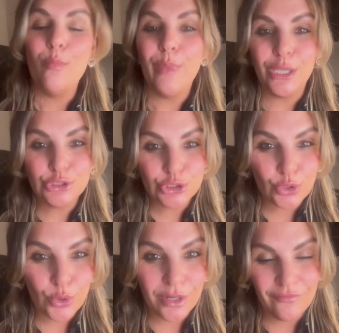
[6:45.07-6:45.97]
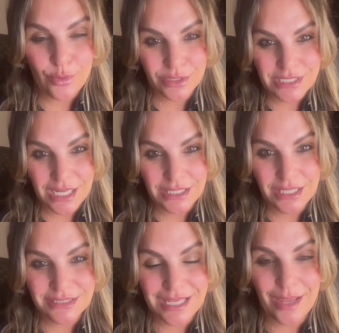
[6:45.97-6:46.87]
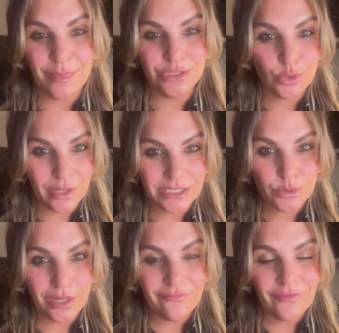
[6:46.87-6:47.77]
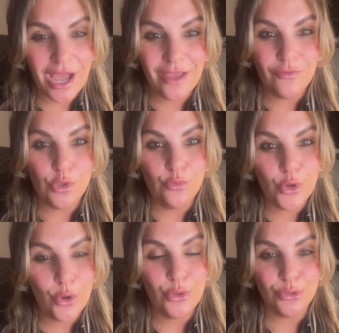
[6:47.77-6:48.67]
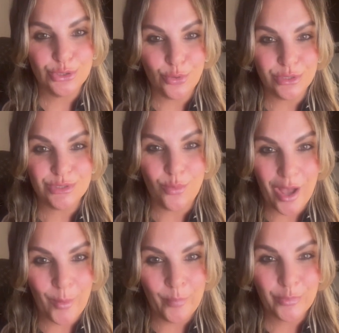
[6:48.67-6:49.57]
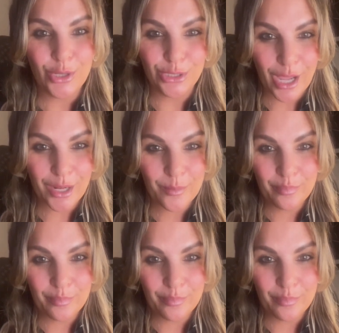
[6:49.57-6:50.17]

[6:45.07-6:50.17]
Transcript: Make sure if you are taking the exam in 2025, you know your torts well. Good luck.